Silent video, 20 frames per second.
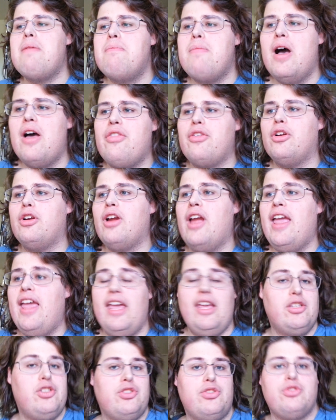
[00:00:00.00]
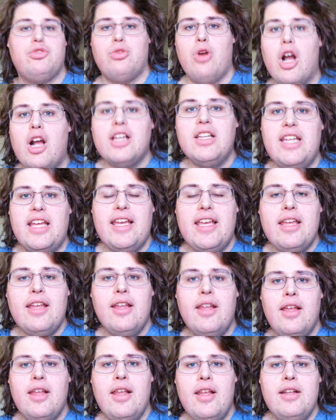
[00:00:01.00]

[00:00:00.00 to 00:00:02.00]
mother is struggling.